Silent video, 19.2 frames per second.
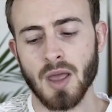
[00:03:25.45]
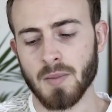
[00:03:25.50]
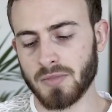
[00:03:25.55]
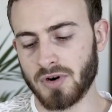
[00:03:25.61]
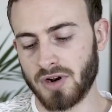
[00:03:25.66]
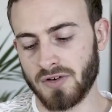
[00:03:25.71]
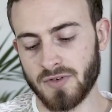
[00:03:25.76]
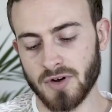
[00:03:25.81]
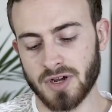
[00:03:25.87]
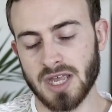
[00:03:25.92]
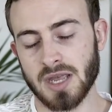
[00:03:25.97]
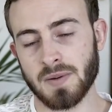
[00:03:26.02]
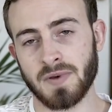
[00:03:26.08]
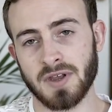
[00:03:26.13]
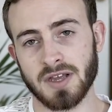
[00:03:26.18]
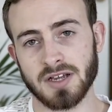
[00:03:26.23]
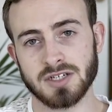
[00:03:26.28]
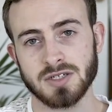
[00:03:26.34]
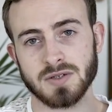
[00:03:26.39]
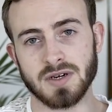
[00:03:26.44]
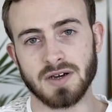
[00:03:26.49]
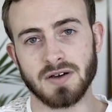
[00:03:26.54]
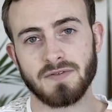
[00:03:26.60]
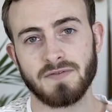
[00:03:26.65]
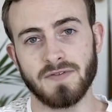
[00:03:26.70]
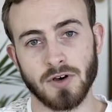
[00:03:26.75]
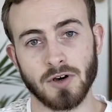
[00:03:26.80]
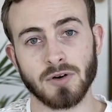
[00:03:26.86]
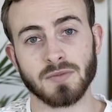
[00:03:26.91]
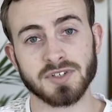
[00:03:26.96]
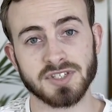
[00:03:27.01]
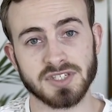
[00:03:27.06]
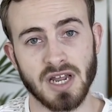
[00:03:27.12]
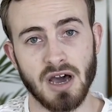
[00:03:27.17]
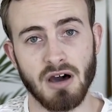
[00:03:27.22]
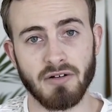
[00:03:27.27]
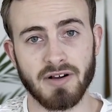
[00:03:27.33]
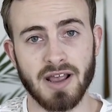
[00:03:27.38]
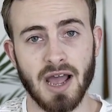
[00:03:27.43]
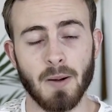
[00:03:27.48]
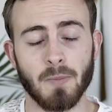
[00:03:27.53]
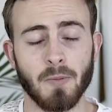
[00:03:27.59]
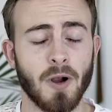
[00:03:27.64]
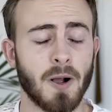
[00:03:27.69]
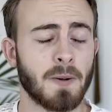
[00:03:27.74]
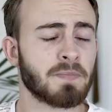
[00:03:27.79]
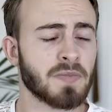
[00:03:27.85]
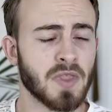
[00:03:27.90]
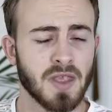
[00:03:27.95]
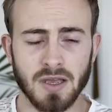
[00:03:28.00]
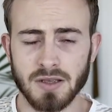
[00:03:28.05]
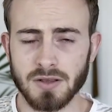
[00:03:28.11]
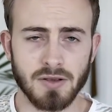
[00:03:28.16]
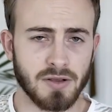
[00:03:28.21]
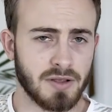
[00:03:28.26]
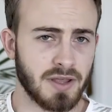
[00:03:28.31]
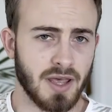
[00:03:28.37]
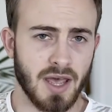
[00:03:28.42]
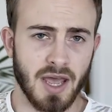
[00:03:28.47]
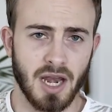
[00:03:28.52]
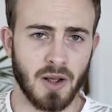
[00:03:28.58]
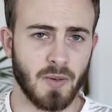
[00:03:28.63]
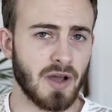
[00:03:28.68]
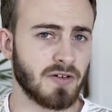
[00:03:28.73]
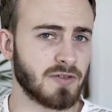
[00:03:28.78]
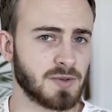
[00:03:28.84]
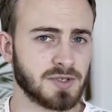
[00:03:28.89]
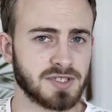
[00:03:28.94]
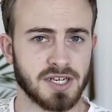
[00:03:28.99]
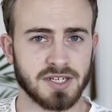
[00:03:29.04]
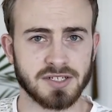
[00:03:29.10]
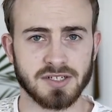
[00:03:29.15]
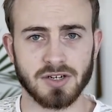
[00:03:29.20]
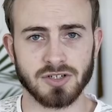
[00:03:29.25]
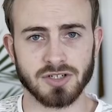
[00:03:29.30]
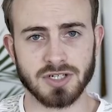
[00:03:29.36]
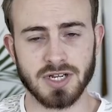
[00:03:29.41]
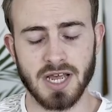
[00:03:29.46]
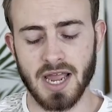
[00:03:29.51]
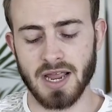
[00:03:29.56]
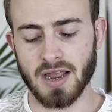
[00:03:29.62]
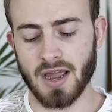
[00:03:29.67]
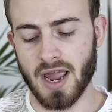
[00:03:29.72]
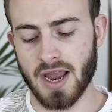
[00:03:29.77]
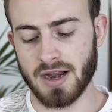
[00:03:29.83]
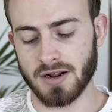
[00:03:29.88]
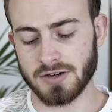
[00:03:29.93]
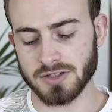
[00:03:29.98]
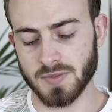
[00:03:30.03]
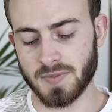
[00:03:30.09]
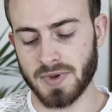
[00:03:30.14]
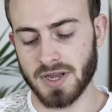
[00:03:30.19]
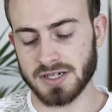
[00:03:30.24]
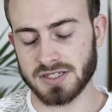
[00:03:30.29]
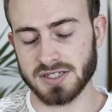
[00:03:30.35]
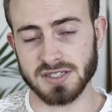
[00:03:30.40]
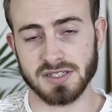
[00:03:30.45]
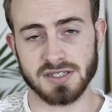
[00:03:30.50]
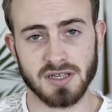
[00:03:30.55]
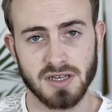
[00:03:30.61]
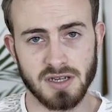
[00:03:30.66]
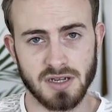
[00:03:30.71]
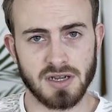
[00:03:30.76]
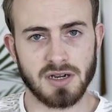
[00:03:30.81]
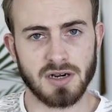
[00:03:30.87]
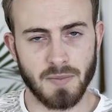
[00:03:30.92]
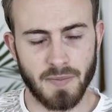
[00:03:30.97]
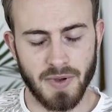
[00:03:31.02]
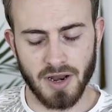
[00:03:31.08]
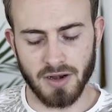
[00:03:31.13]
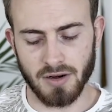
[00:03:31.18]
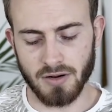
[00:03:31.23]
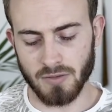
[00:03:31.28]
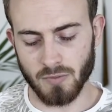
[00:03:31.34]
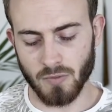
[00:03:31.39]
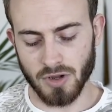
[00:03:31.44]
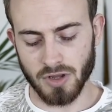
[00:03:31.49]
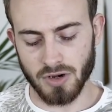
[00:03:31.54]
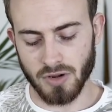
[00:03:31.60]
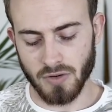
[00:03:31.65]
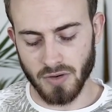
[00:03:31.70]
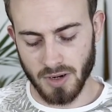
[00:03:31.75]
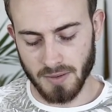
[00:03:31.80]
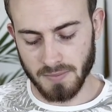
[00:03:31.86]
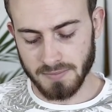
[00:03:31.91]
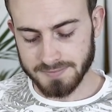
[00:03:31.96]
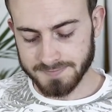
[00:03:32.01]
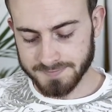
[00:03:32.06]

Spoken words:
But if you're keeping it to a film style camera, you can get anywhere from 600 to 800 pictures, depending on what you're doing.